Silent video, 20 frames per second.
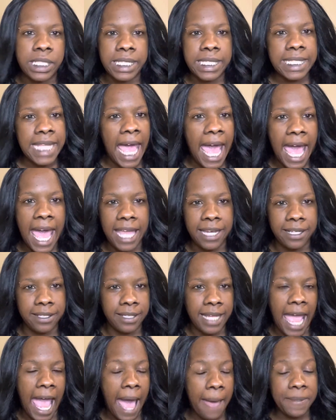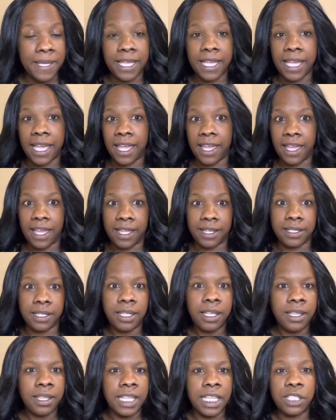sad and happy, and
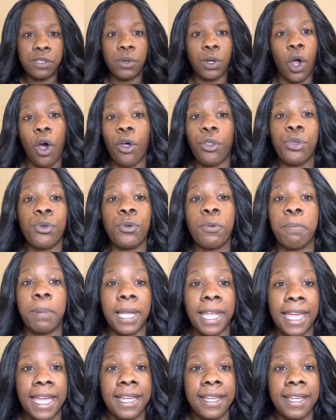they do it all through play.